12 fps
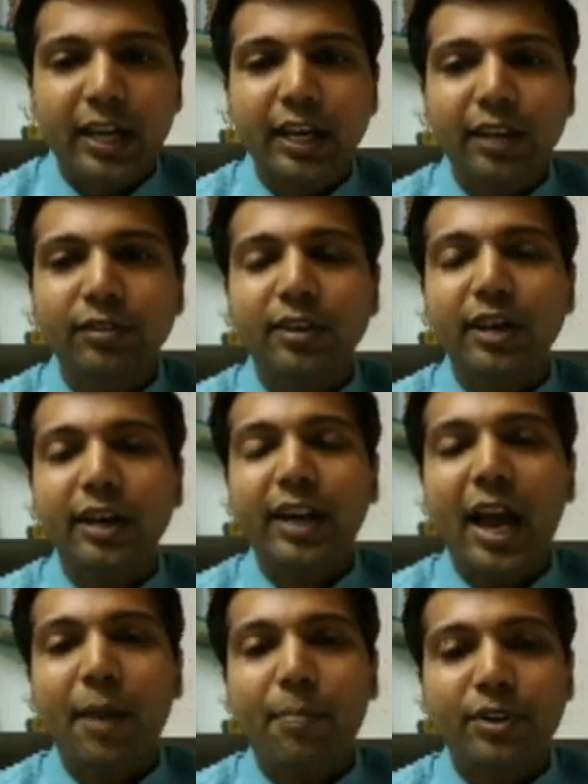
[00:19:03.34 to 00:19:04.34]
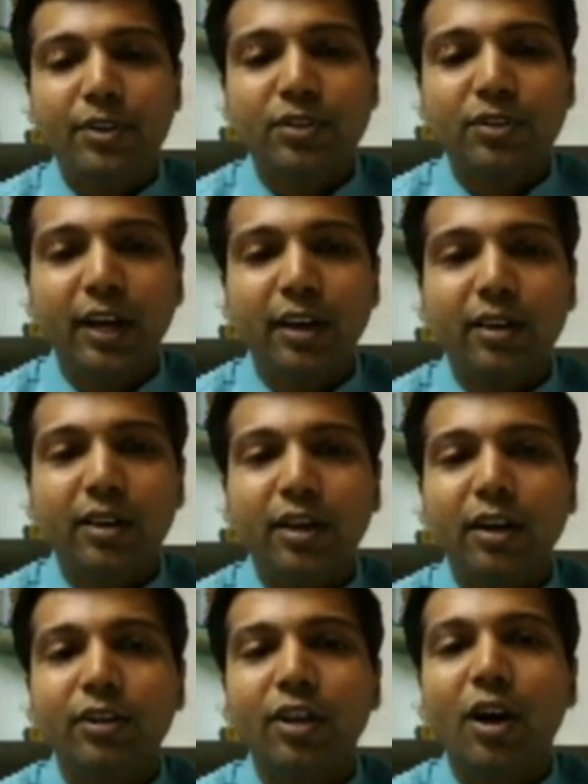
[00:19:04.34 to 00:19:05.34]
and if it happens,
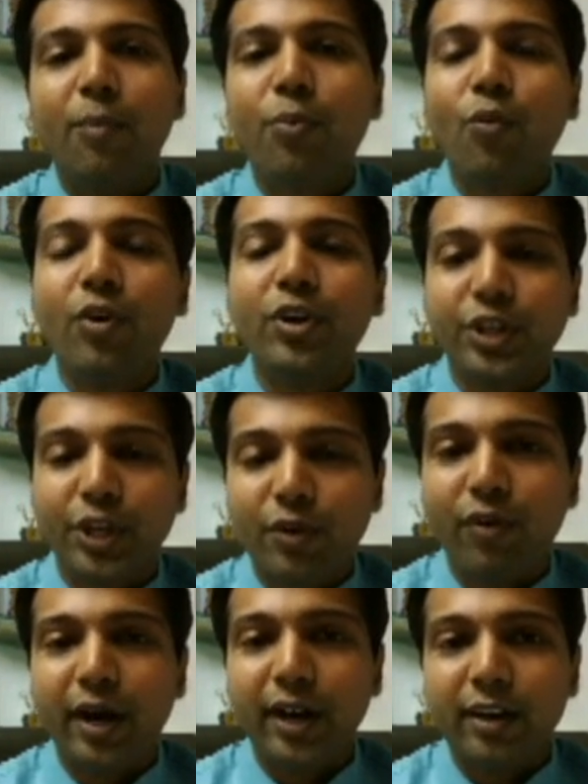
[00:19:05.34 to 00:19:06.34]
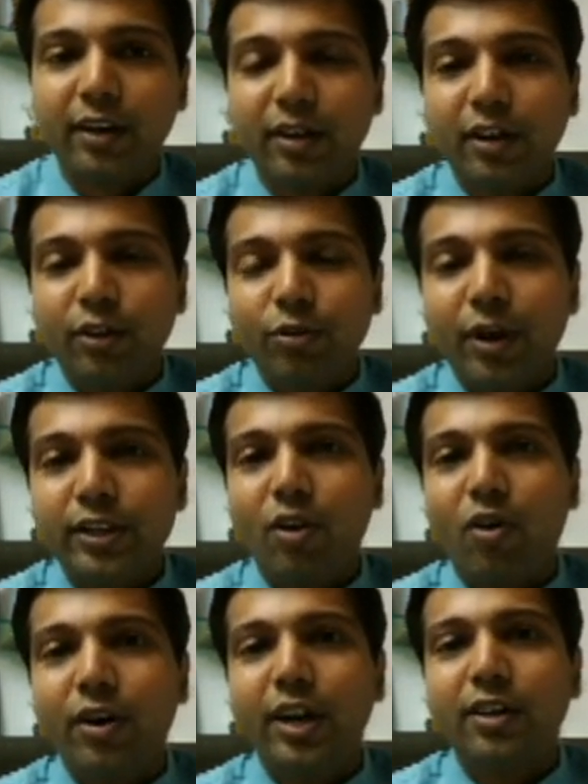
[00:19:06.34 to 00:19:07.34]
then the approval is required.
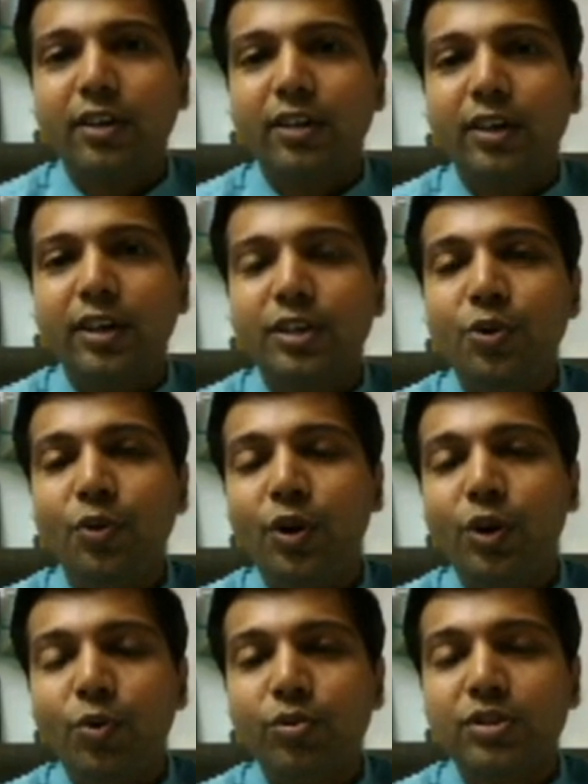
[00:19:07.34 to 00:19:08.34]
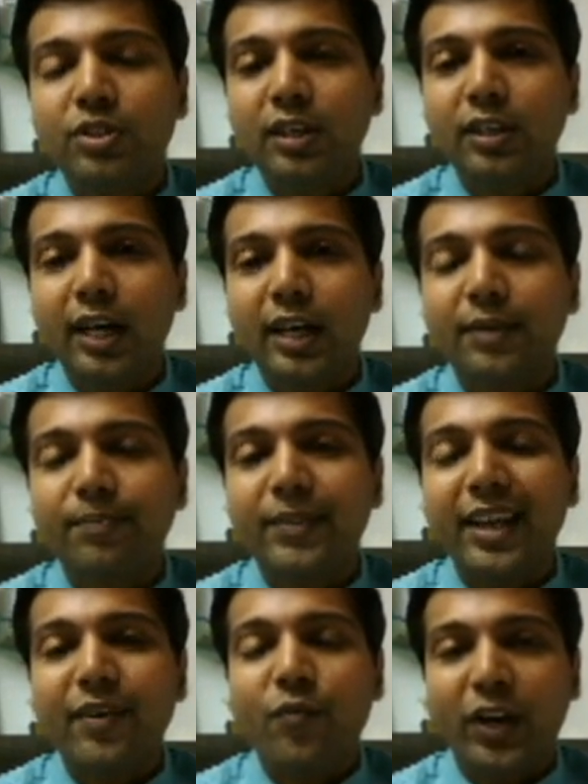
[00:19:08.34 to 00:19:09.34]
As an auditor, it is duty to see that
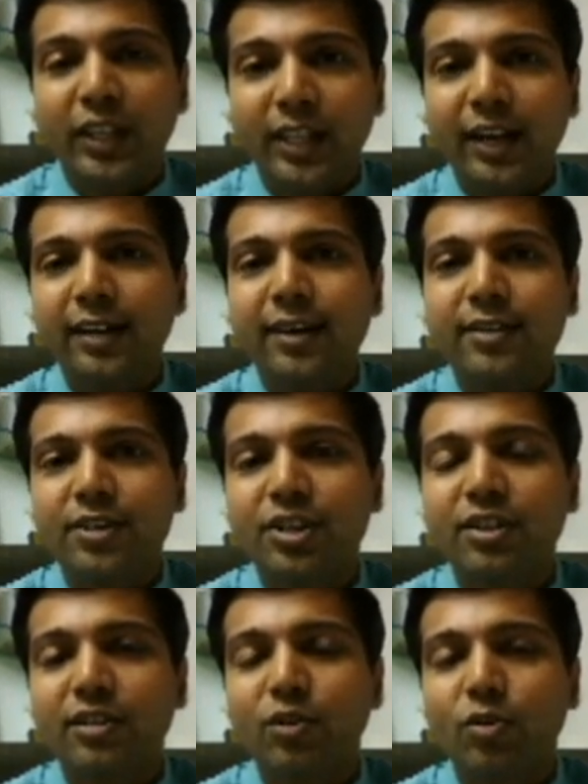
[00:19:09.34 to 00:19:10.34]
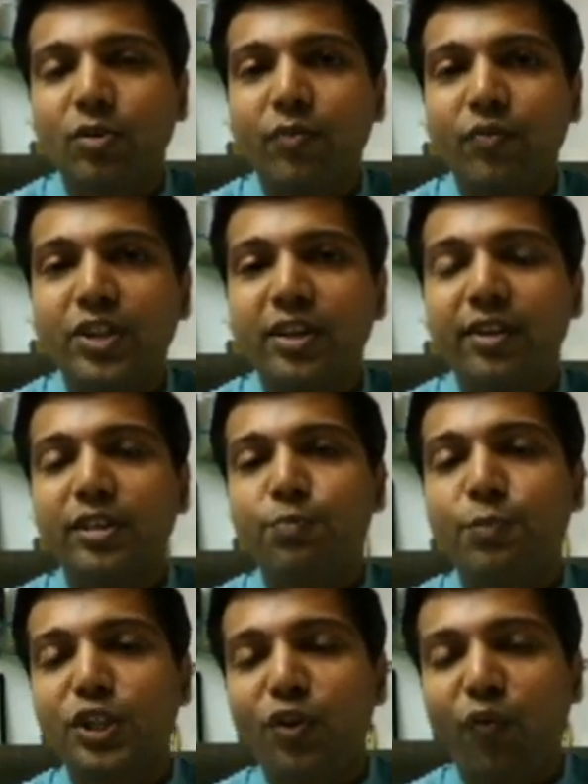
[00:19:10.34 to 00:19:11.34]
whether any transaction which are
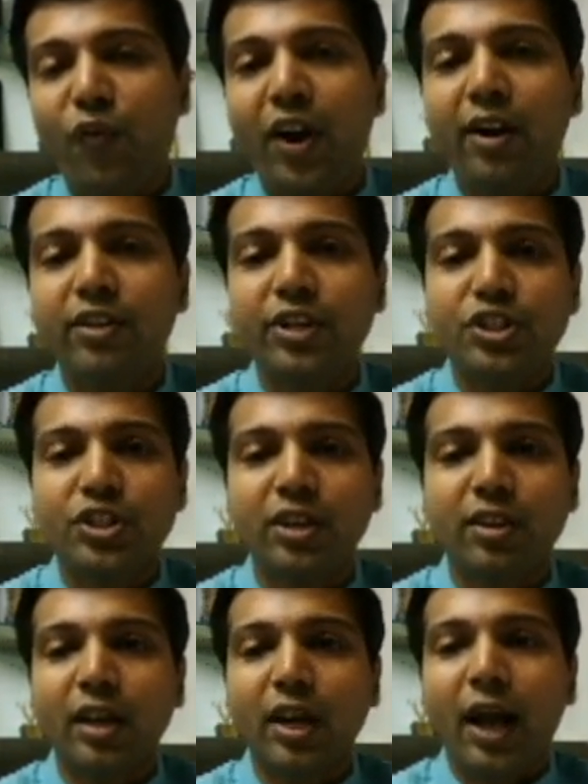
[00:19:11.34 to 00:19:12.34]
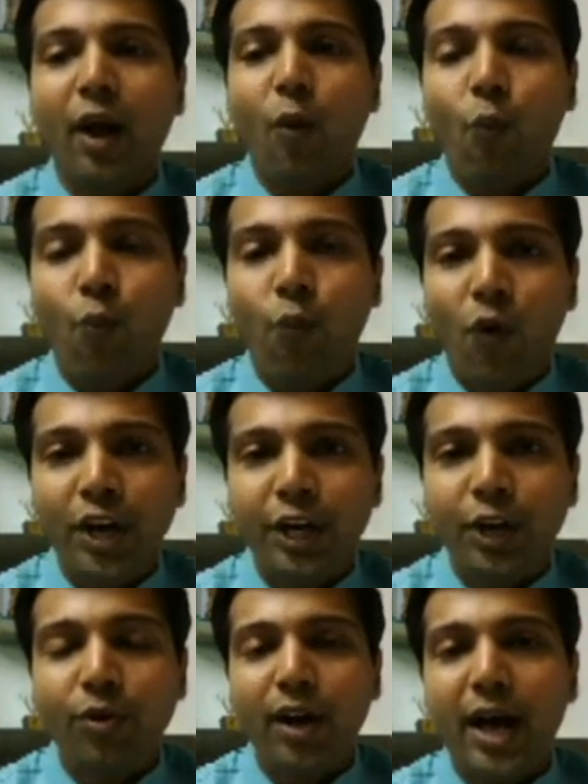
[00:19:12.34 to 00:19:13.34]
specified in the section
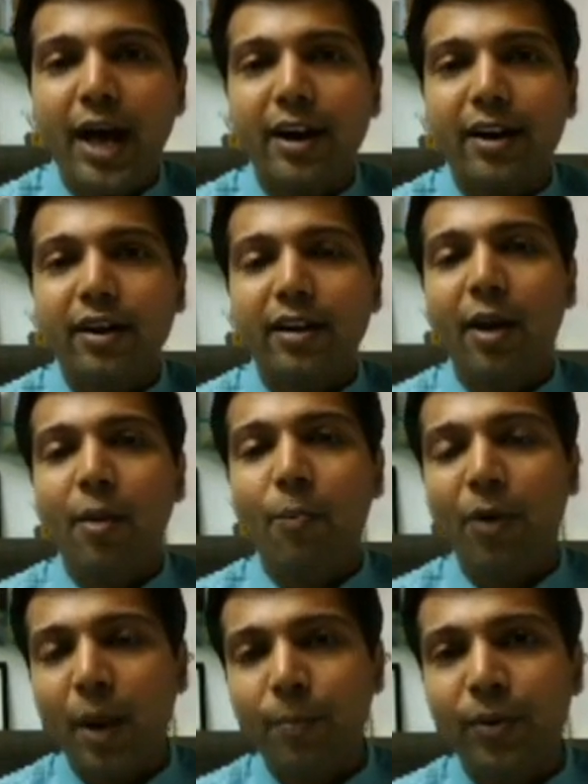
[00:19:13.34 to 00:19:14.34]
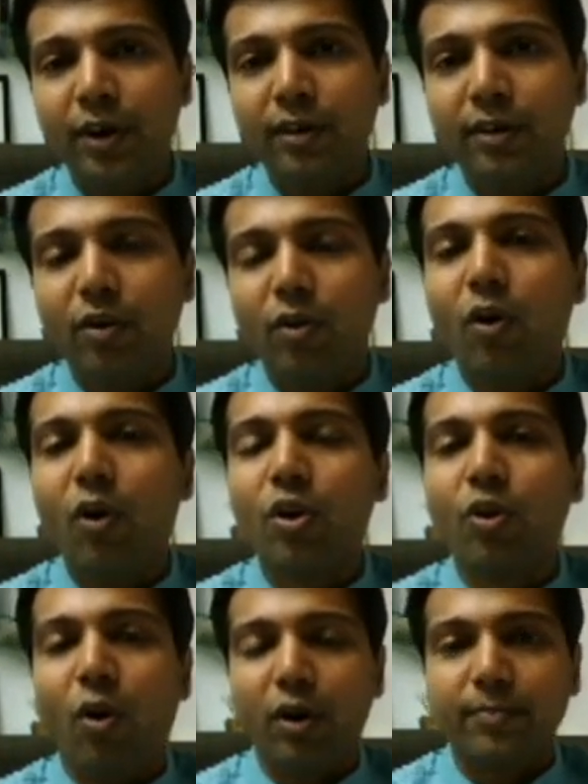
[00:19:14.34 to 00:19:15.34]
182 are happened
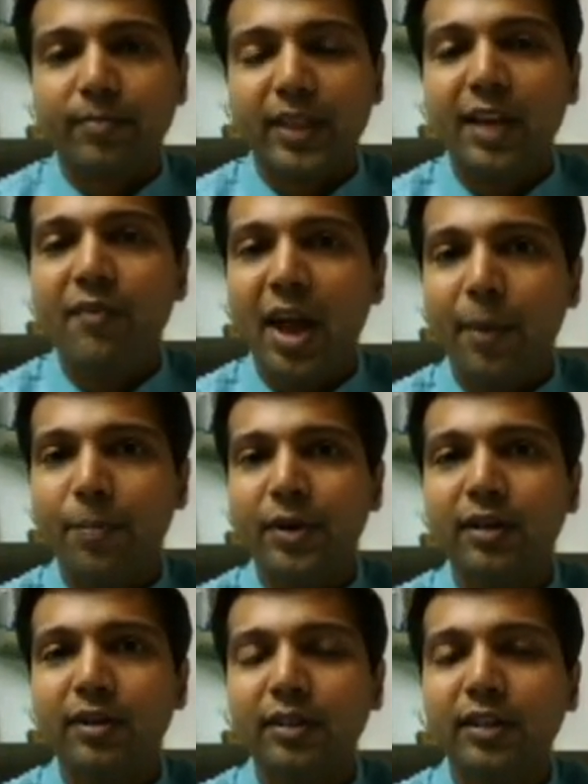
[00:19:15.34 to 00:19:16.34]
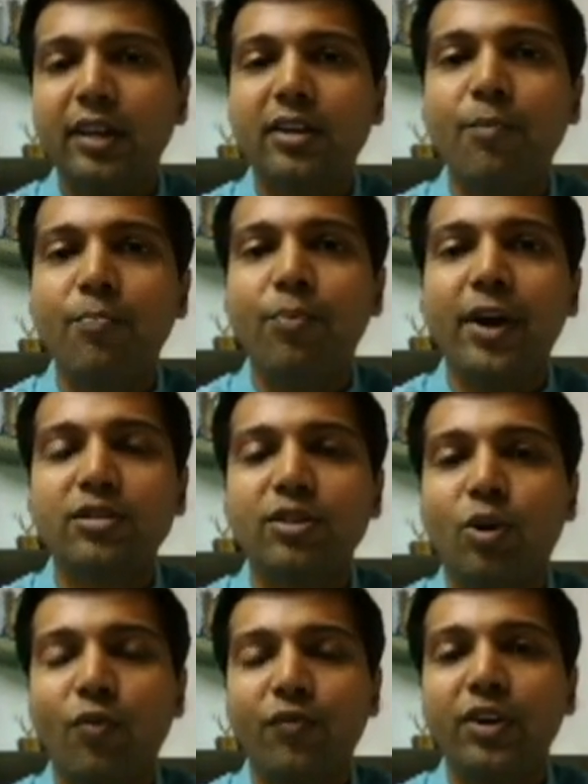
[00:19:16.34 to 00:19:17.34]
or not. If happened, then
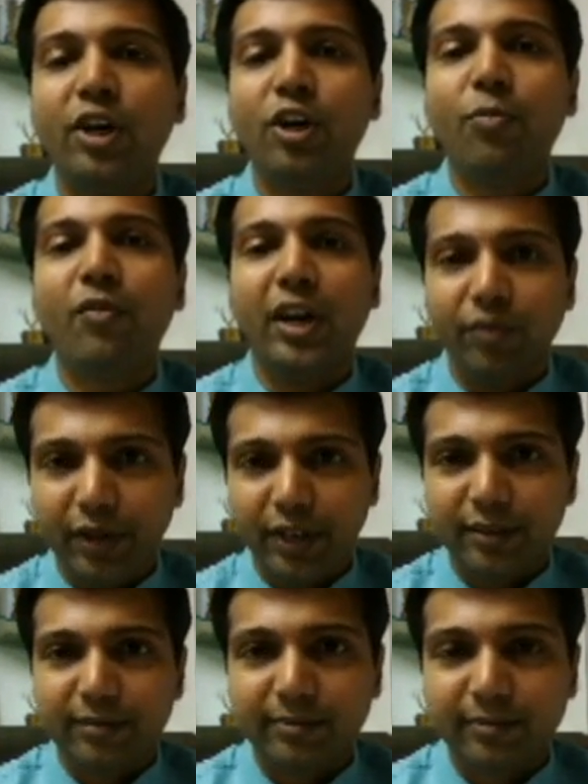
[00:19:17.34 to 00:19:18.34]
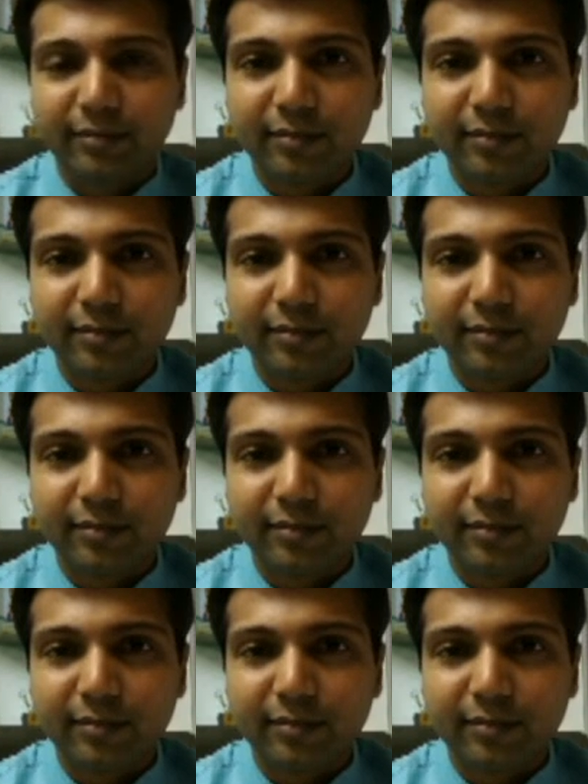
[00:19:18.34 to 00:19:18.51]
compliance thereof need to be verified.